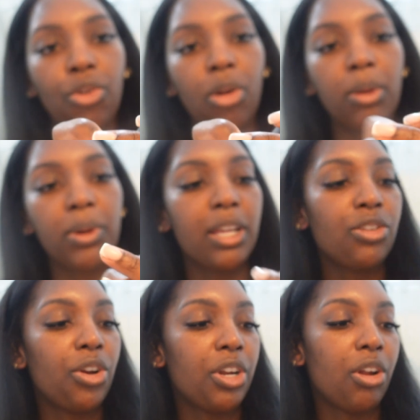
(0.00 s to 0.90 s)
normally when I
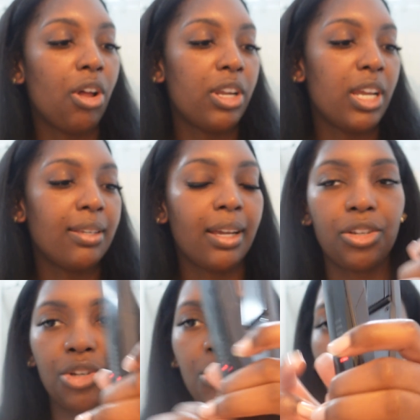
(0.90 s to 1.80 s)
turn it on, it's
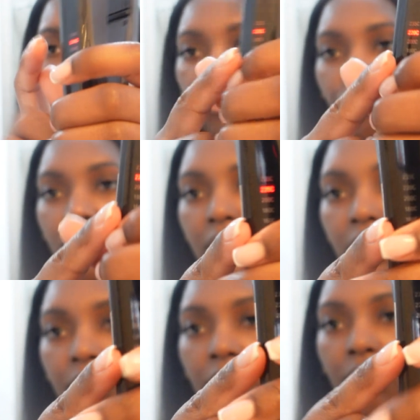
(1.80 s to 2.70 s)
at
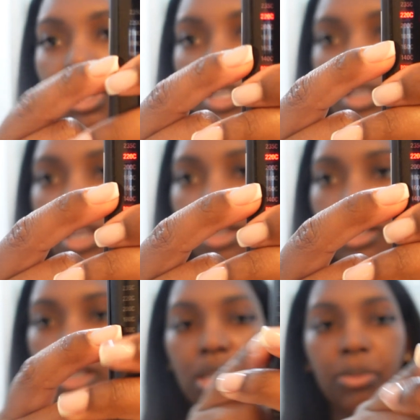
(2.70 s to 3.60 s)
200 degrees
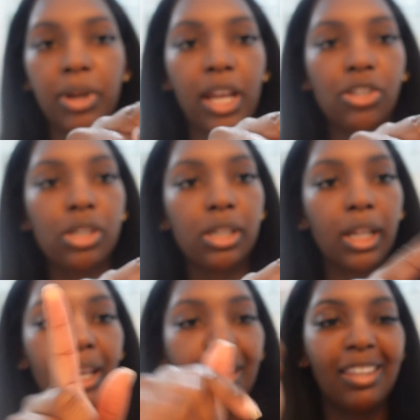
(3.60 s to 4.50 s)
Celsius, but I just
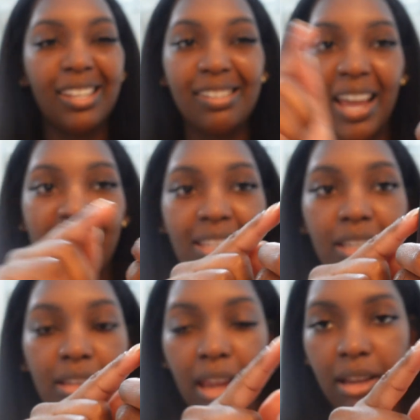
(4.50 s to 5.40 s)
click the
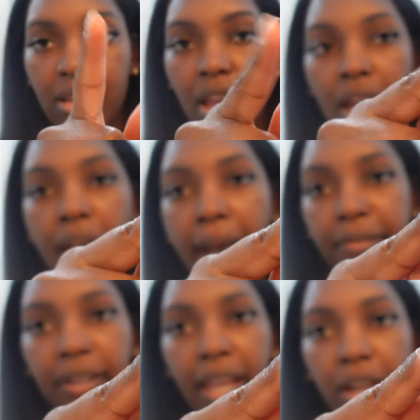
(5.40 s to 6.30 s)
intense and I
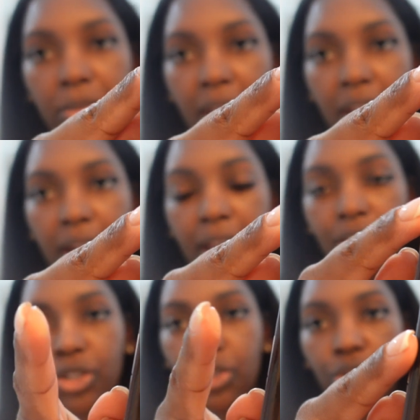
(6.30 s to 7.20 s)
flat iron my hair
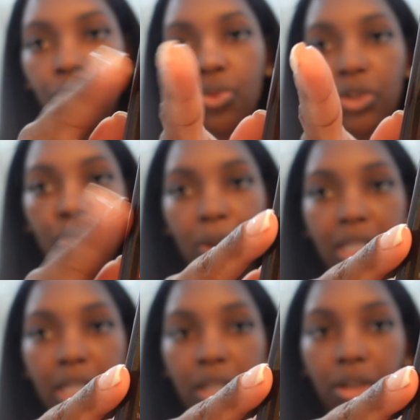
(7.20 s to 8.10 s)
at
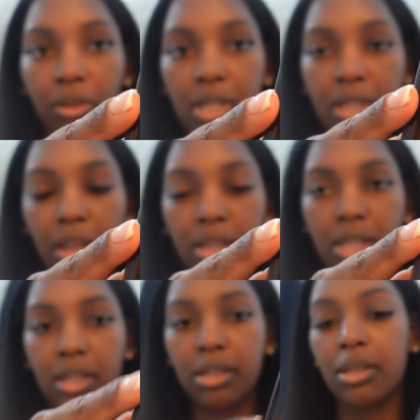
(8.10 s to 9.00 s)
220 degrees
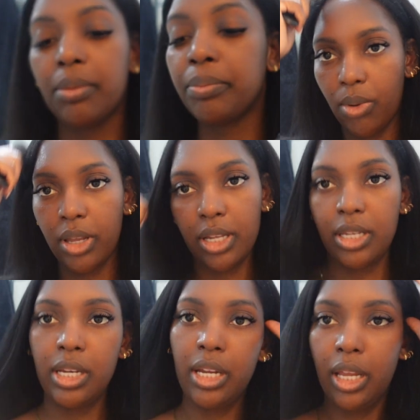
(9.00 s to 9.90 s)
Celsius. While
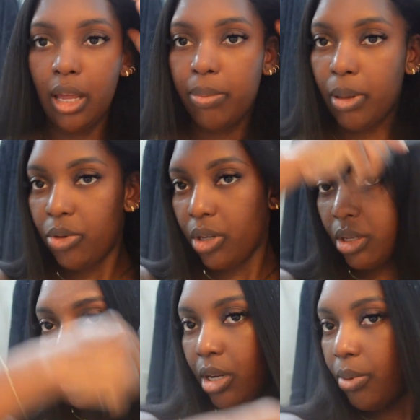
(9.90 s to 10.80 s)
that's heating up, I'm
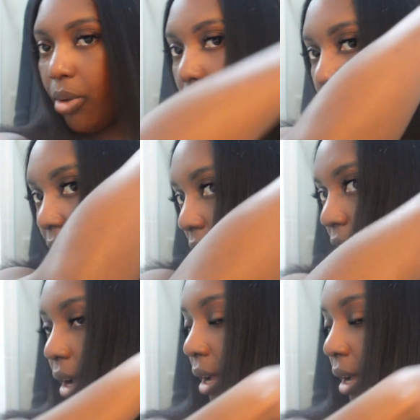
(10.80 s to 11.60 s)
just gonna put my hair